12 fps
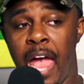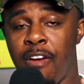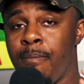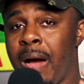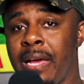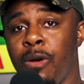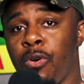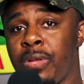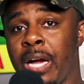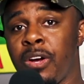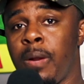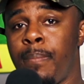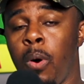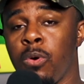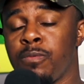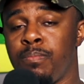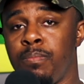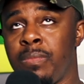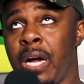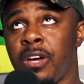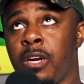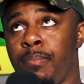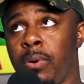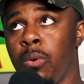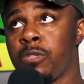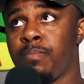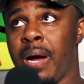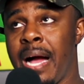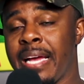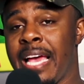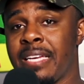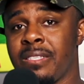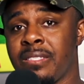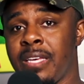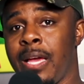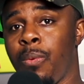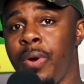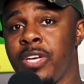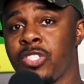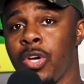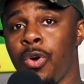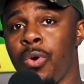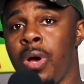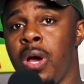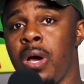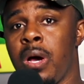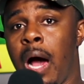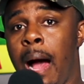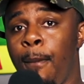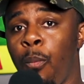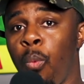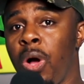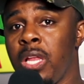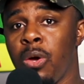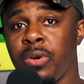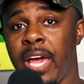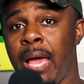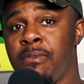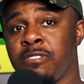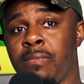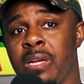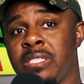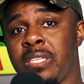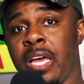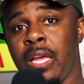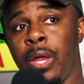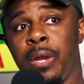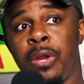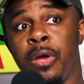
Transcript: Everybody don't we're not gonna post not gonna approach podcasts the same way. So I'm well okay with somebody saying like,